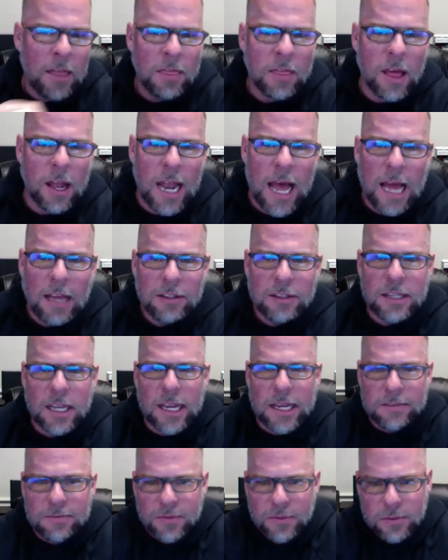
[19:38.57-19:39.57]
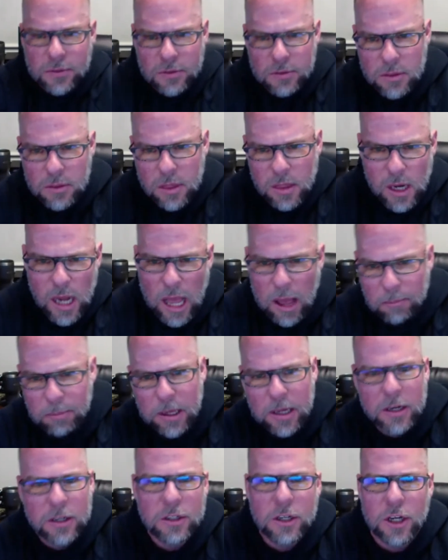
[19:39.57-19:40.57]
The last thing I'm
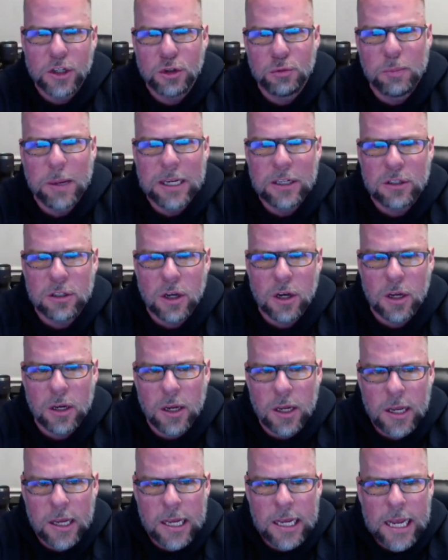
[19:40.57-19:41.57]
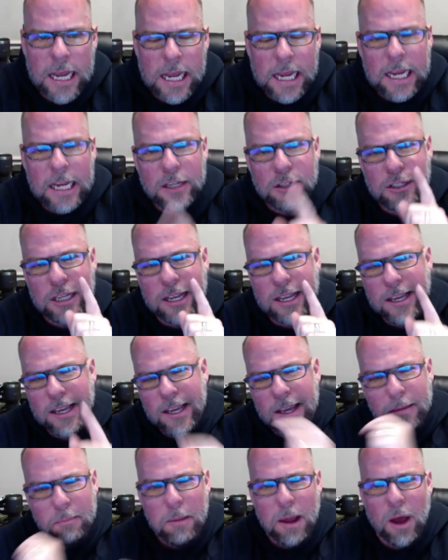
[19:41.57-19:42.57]
going to touch base on is
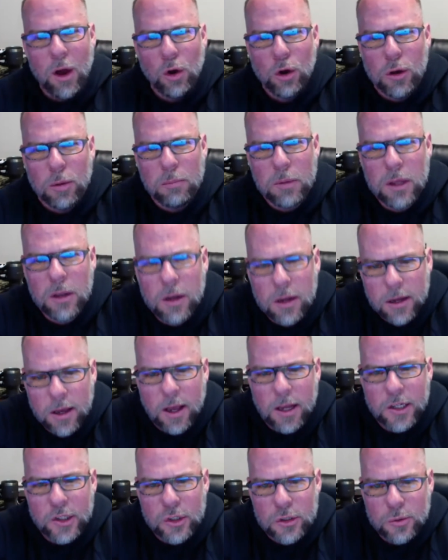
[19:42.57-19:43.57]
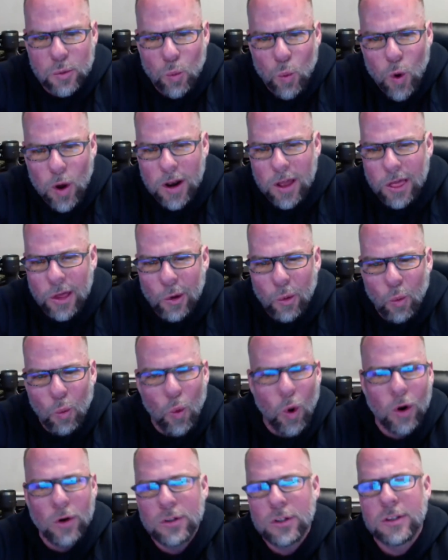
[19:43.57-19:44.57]
email communication. One of the
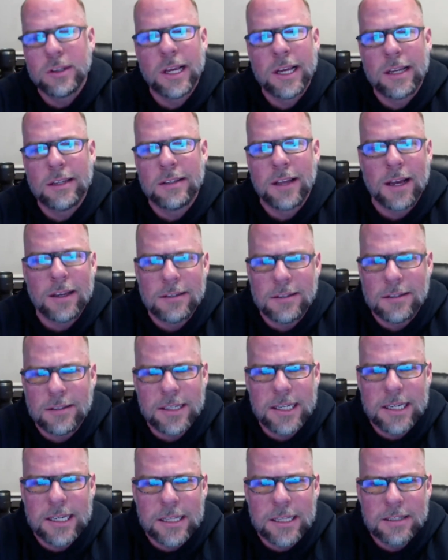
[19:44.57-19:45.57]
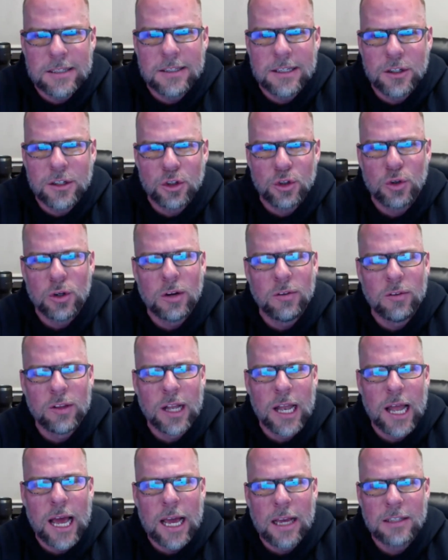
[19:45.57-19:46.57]
worst things I see in this industry over
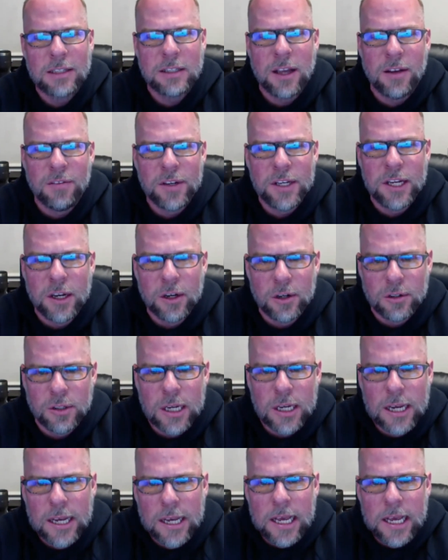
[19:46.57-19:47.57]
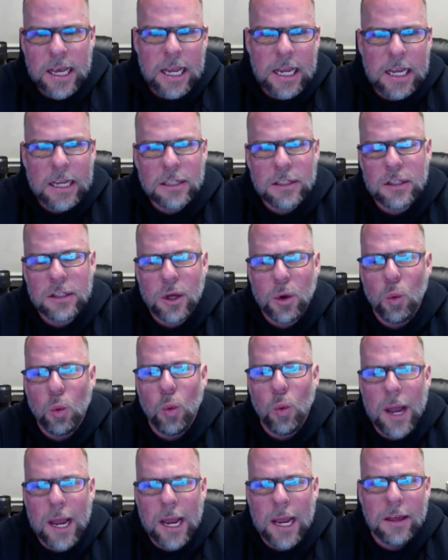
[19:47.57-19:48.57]
the last 7 years is the
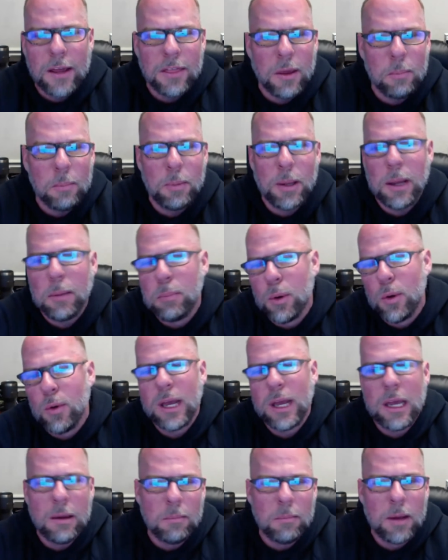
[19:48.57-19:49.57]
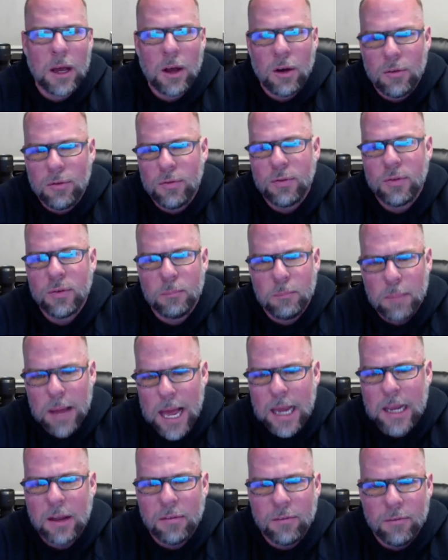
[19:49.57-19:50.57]
way that people email
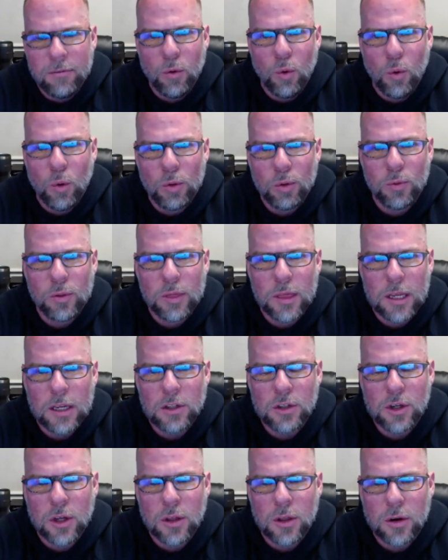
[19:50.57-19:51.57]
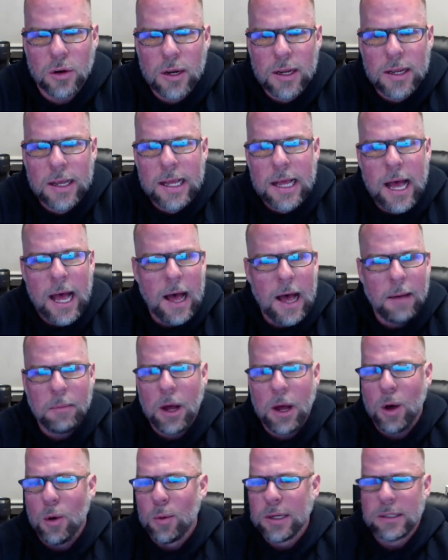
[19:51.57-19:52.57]
back and forth with each other.
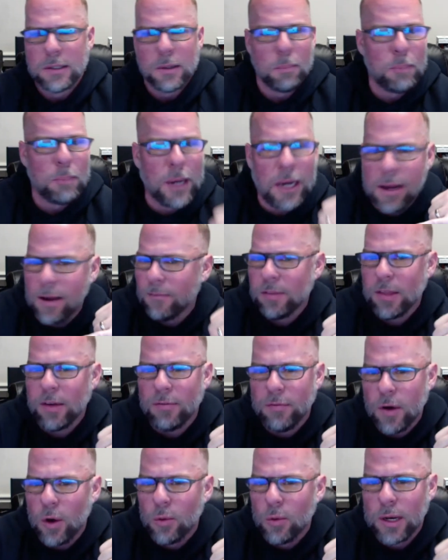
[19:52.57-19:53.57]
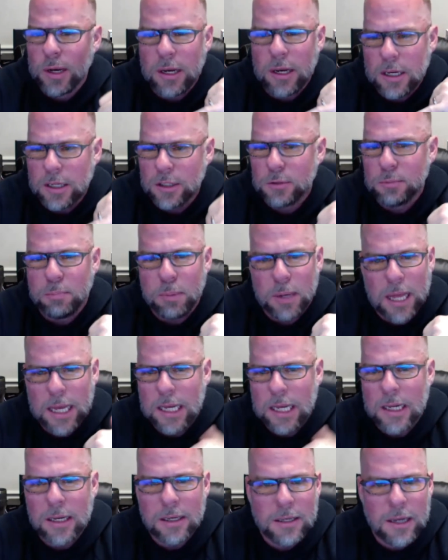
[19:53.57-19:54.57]
I'm always a pick up the phone and
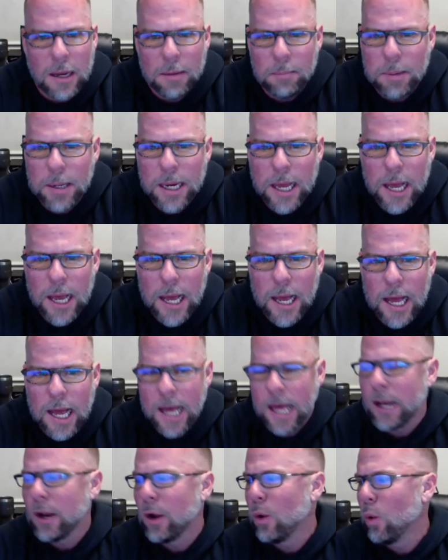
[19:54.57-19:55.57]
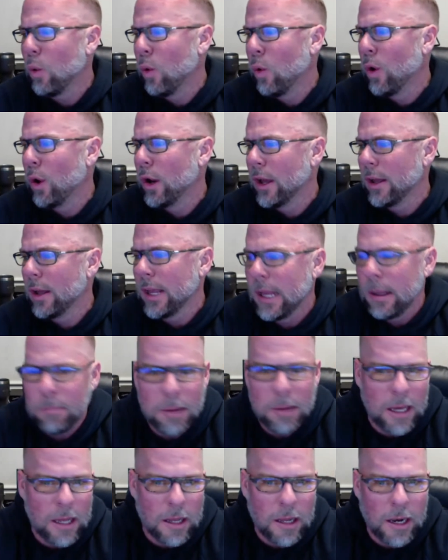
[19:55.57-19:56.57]
explain it type of guy. I don't want to
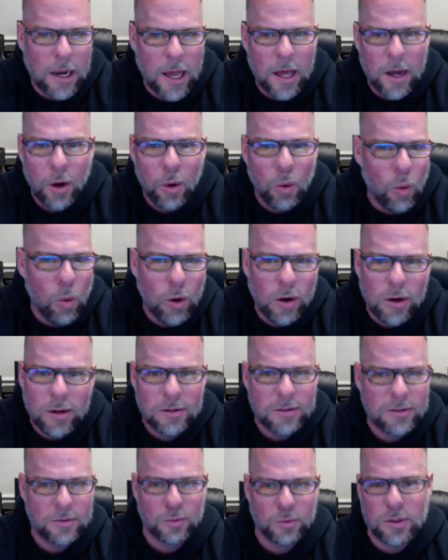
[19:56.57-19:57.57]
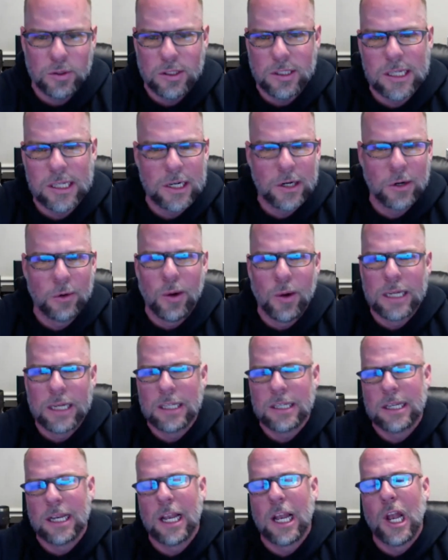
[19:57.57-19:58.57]
email it. I don't want to sort of sit here and
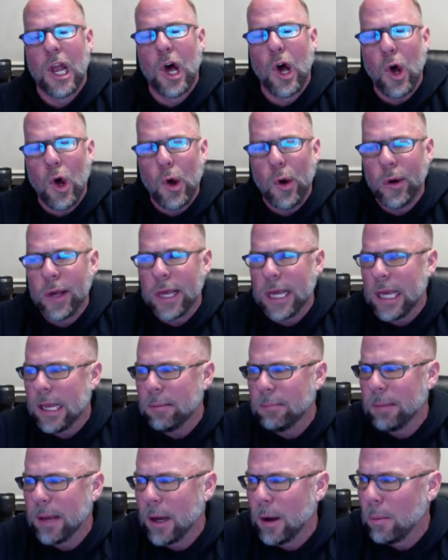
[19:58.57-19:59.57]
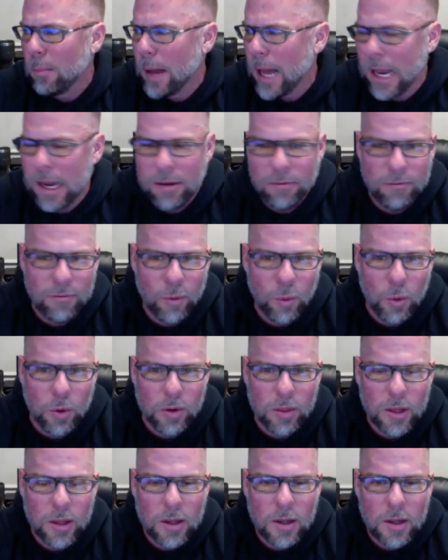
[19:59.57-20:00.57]
write this long email back and
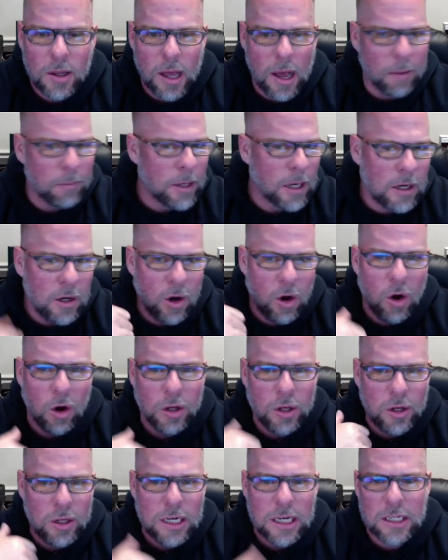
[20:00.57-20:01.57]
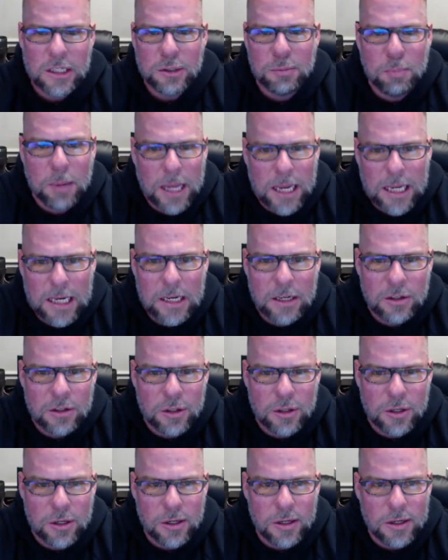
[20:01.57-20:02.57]
forth. I'm going to call you and explain it
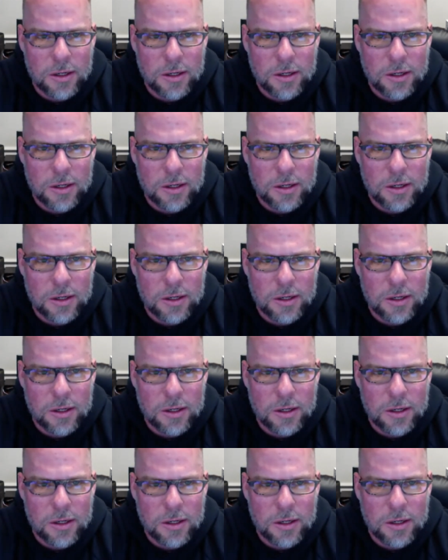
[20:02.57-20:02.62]
to you.